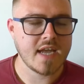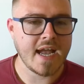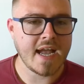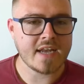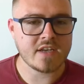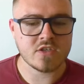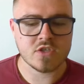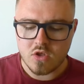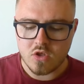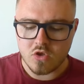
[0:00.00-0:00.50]

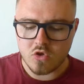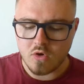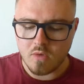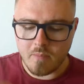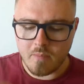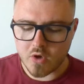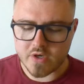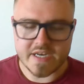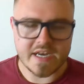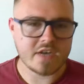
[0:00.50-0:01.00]
And your
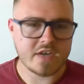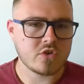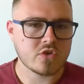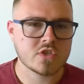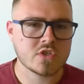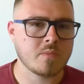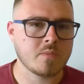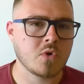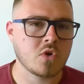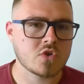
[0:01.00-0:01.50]
body and your
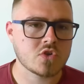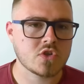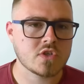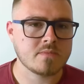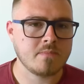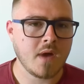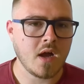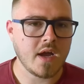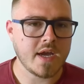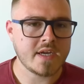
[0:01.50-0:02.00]
subconscious
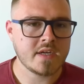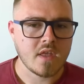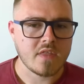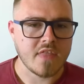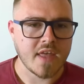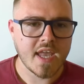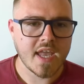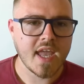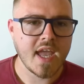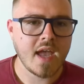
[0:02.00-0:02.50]
mind,
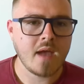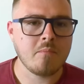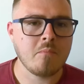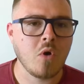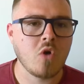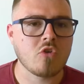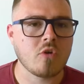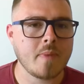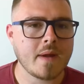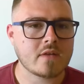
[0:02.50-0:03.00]
they care
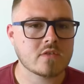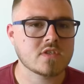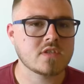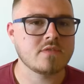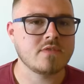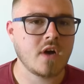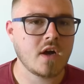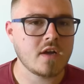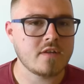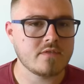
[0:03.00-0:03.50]
more about
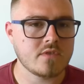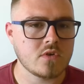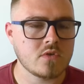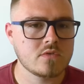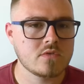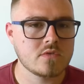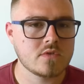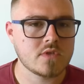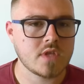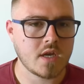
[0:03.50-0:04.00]
survival
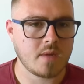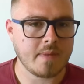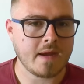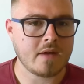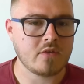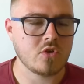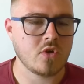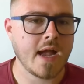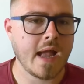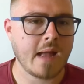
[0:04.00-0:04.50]
than
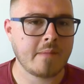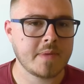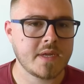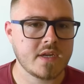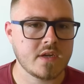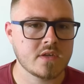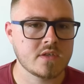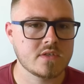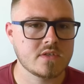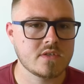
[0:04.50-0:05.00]
about your
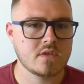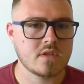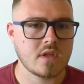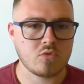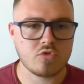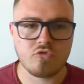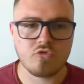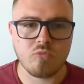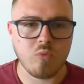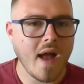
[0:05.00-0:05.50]
happiness. They will
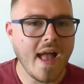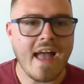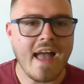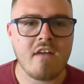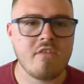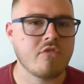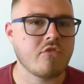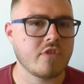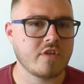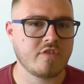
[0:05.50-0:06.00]
do
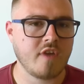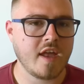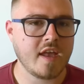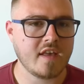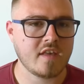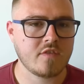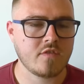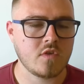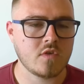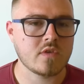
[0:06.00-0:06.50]
whatever it
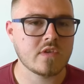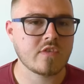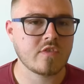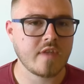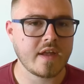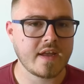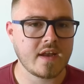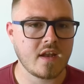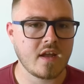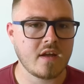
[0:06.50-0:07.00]
takes for you to
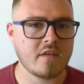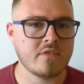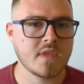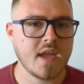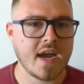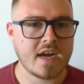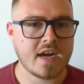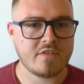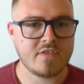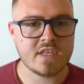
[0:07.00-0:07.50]
stay alive.
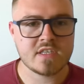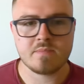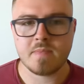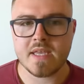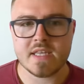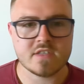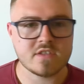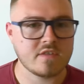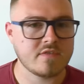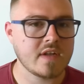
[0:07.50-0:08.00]
And if this
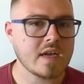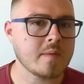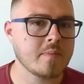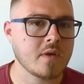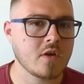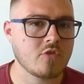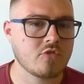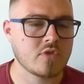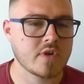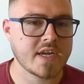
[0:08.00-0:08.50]
means
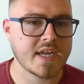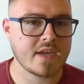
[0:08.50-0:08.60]
developing a chronic